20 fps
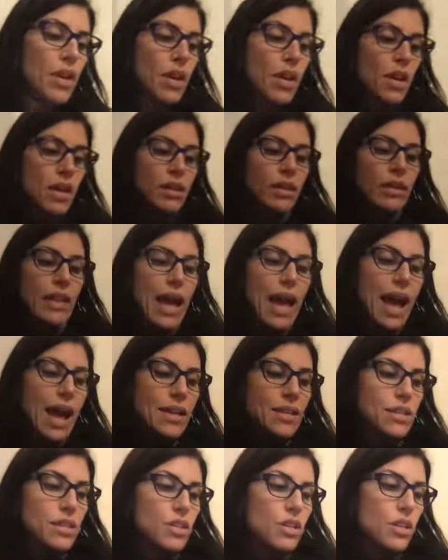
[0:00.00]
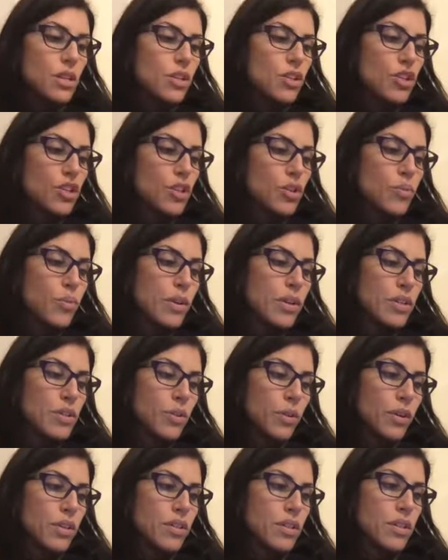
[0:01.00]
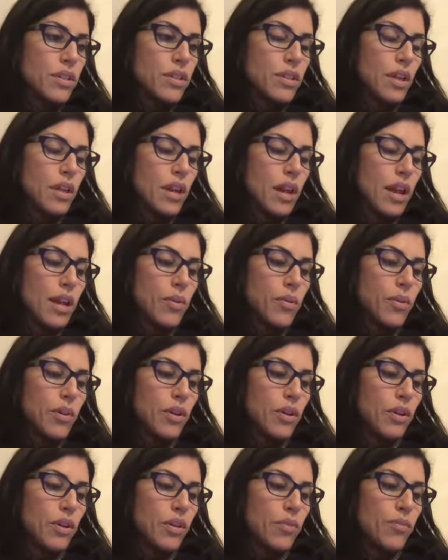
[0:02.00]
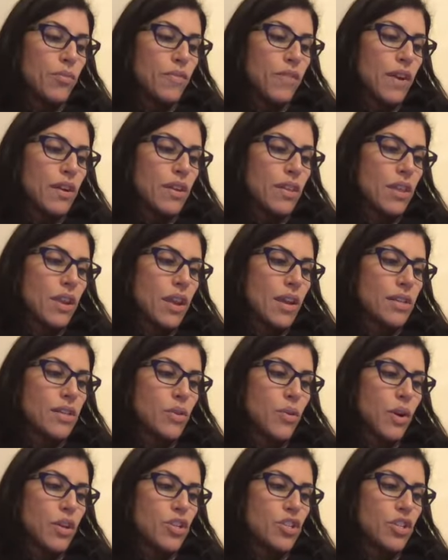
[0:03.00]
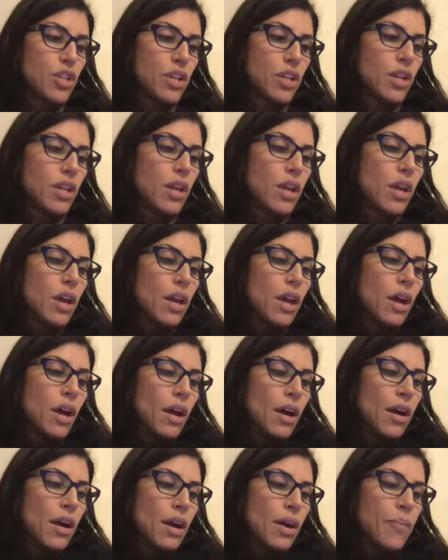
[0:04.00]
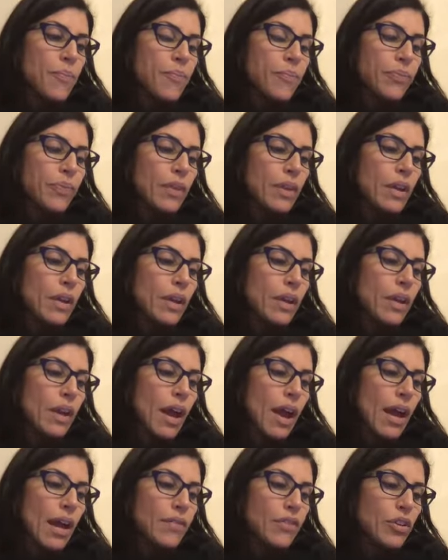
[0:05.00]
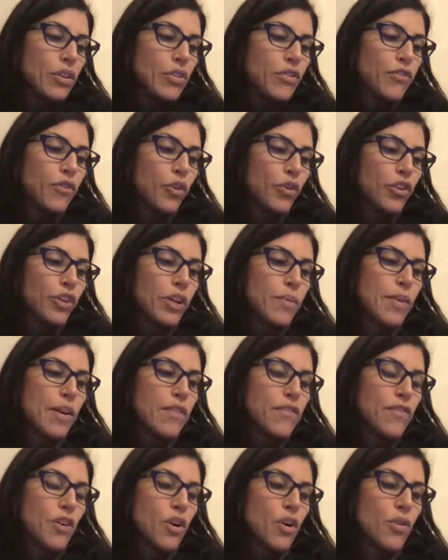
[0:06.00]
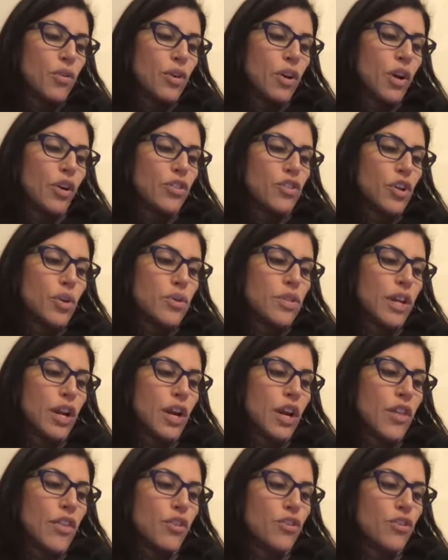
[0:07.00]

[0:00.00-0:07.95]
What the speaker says: Last two resources, and I will move on to the next question. I have a little folder on my phone called doTERRA.